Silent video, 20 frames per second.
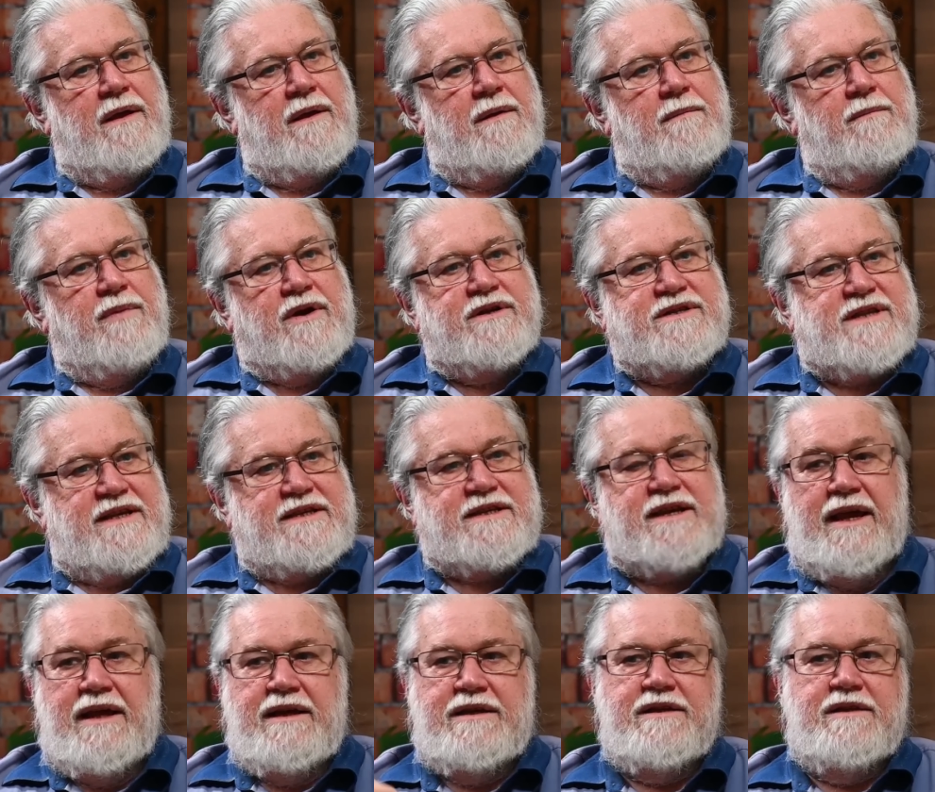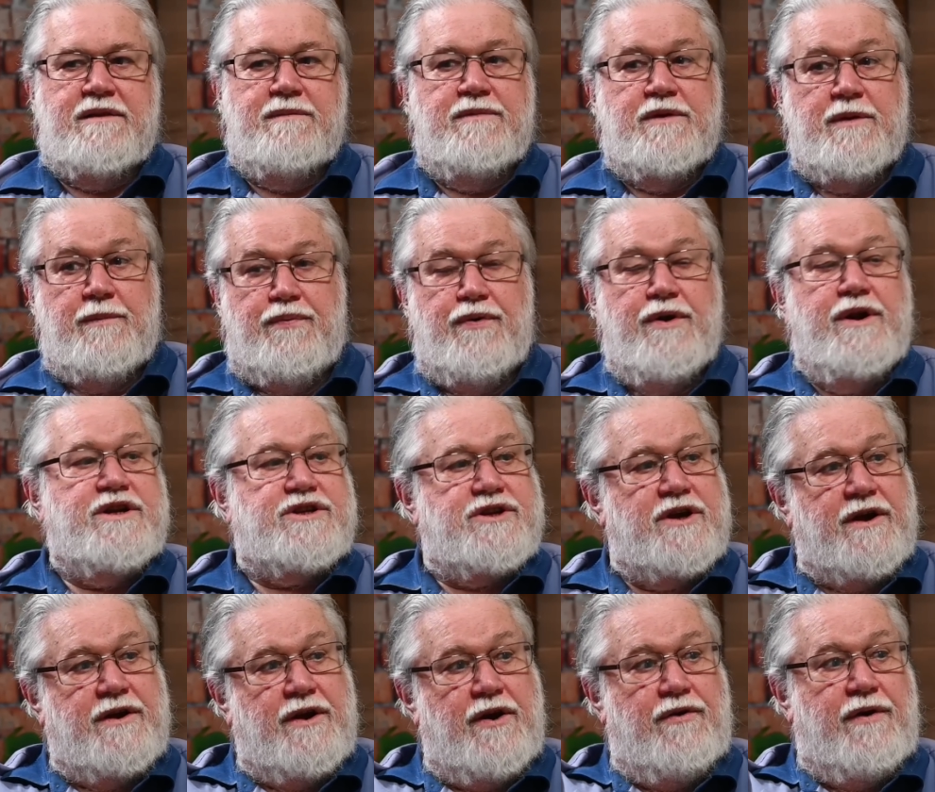Because they're saying to them, the British are
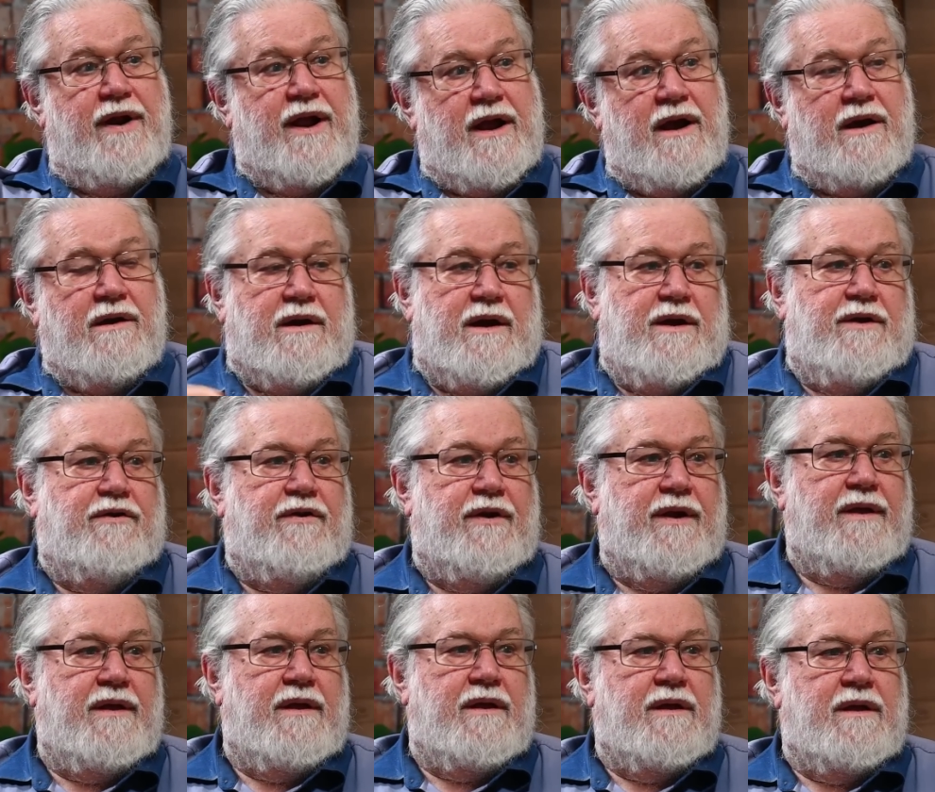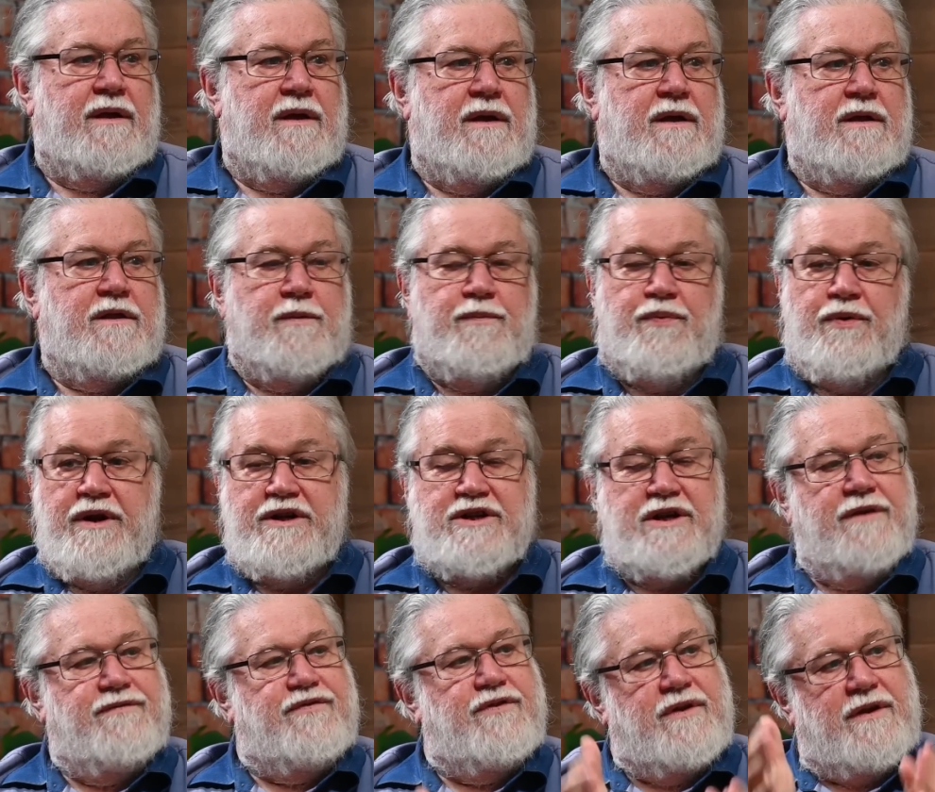going to wreck our country. The British,
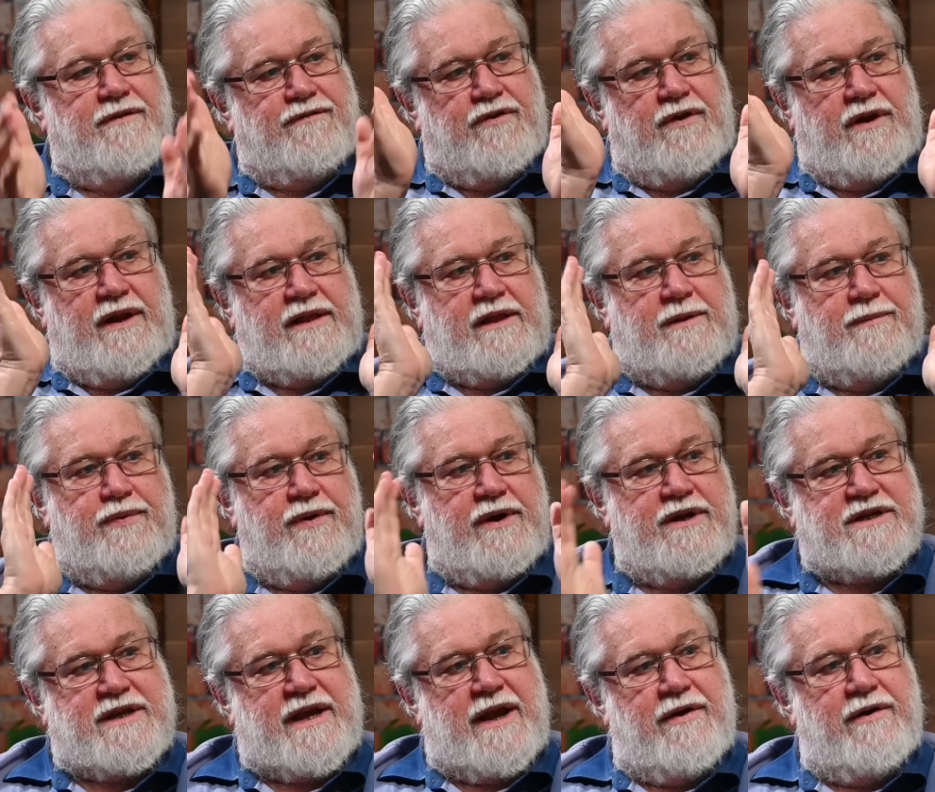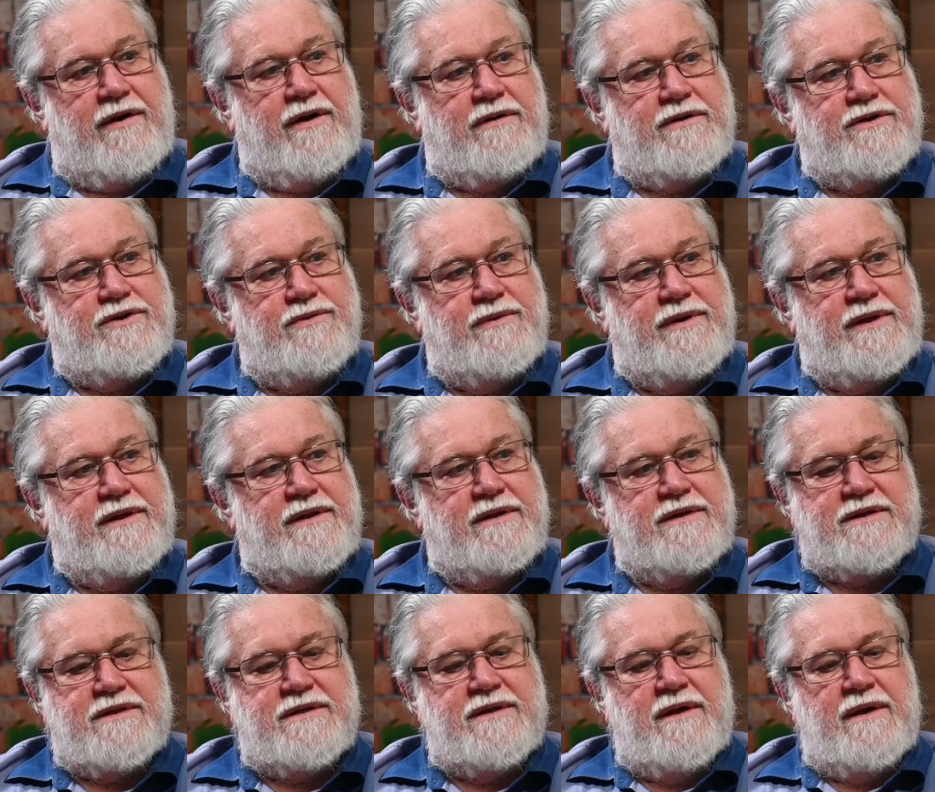if you let the British carry on doing
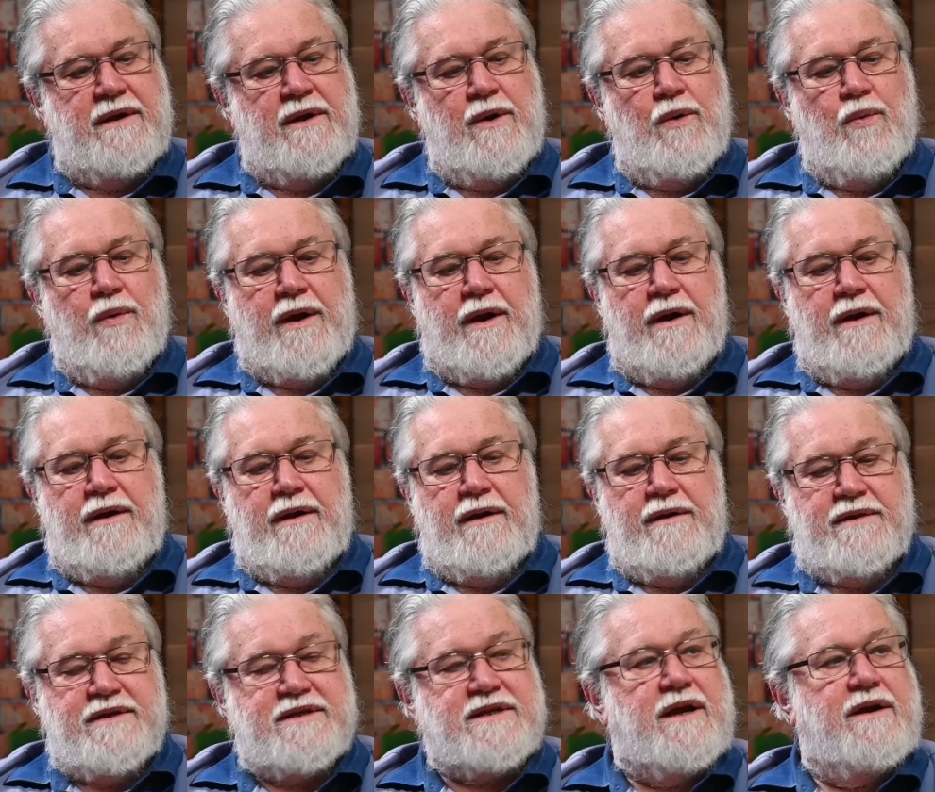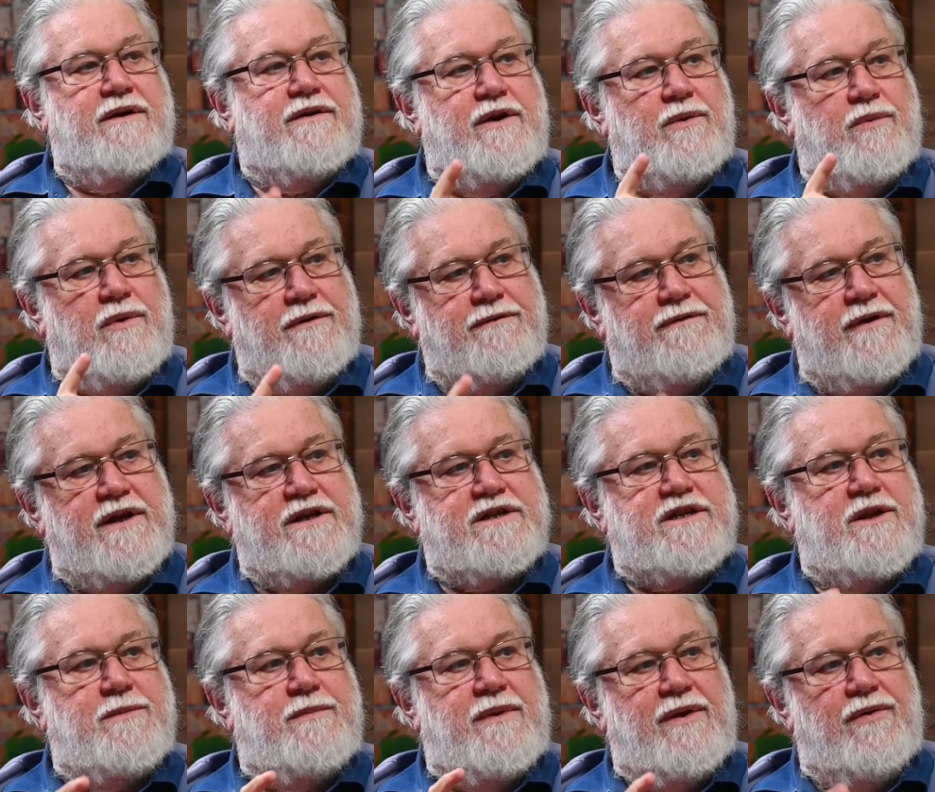this, this country will
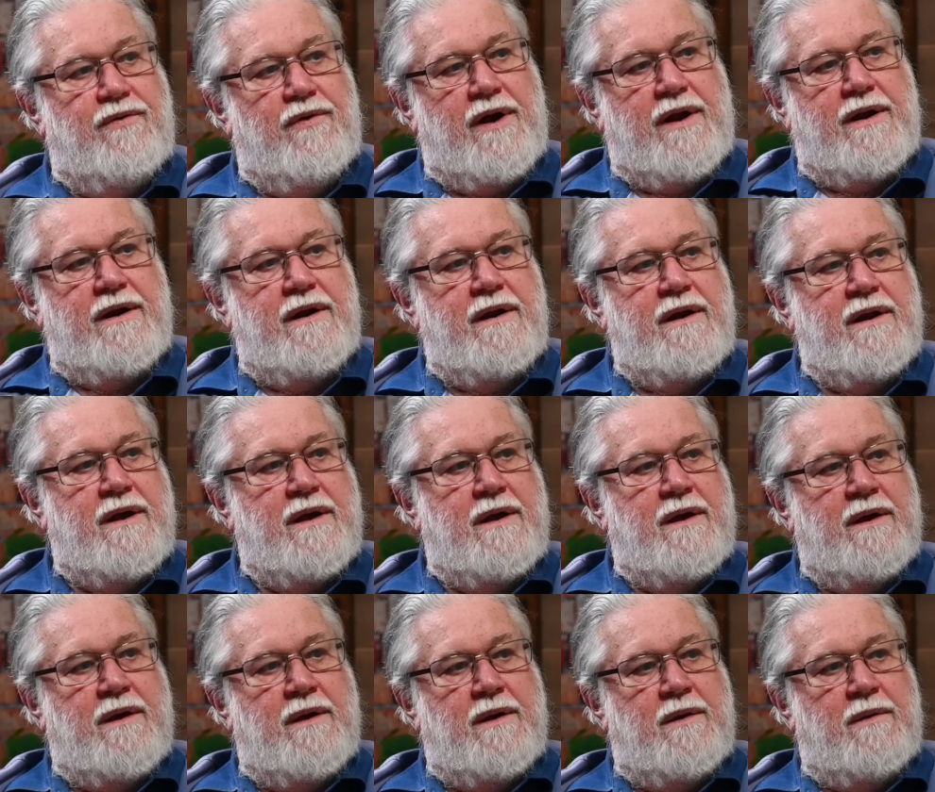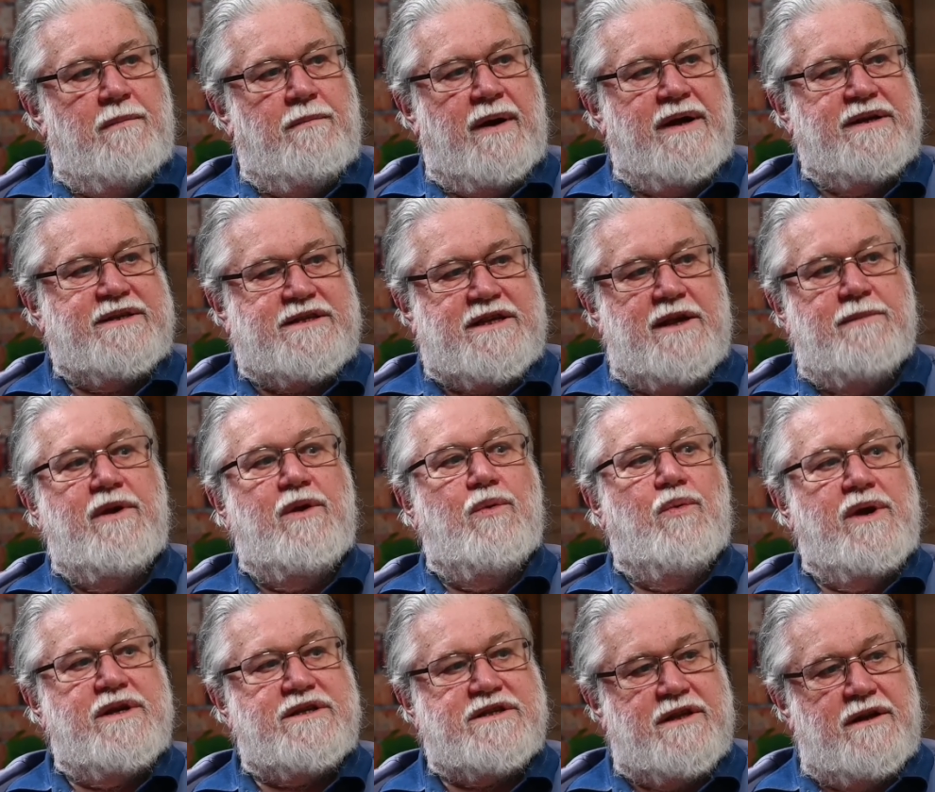eventually be run by
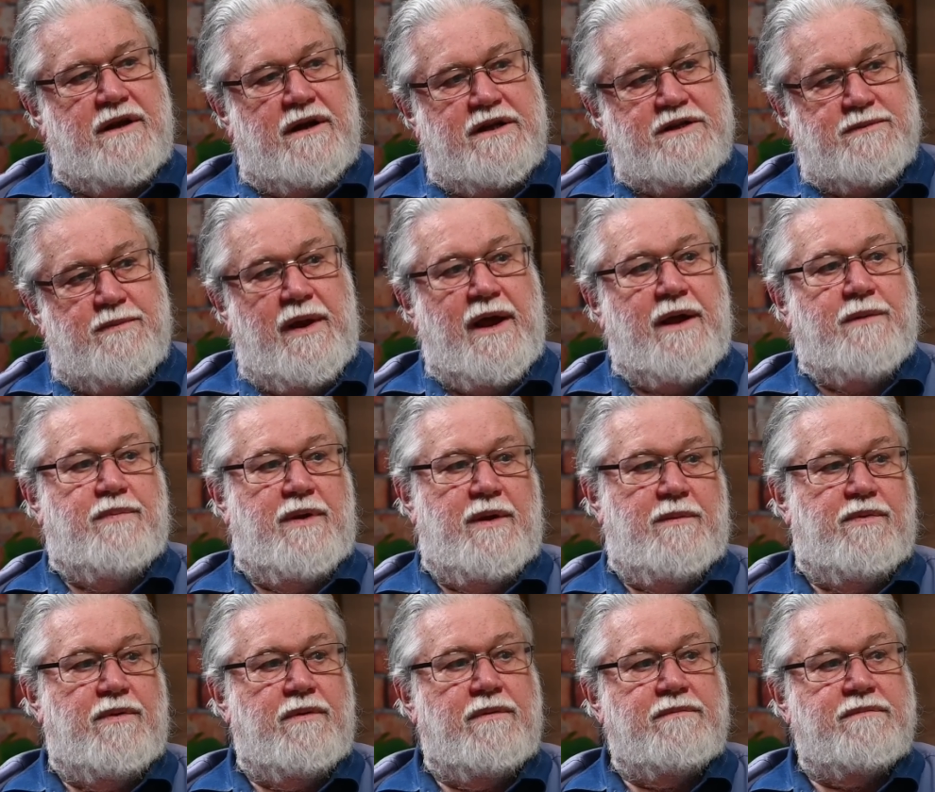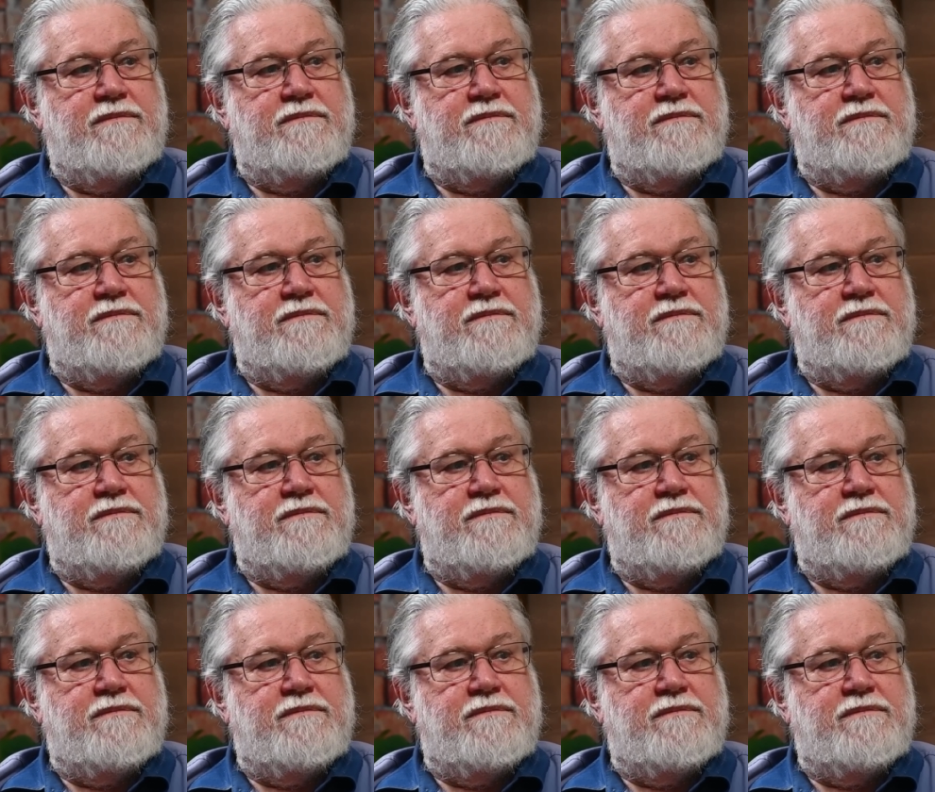semi-westernized black people.